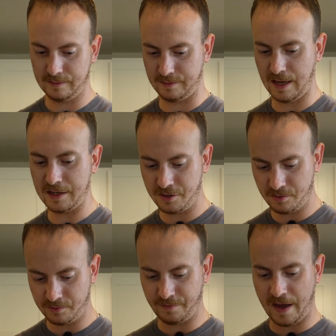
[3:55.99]
that's
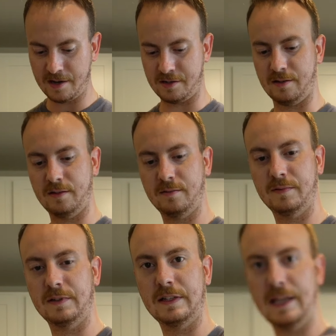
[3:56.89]
your old fashioned.
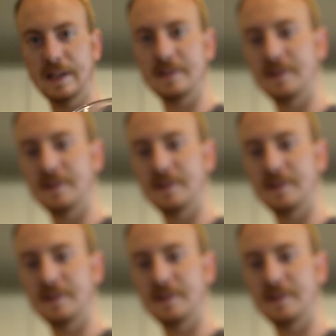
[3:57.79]
It is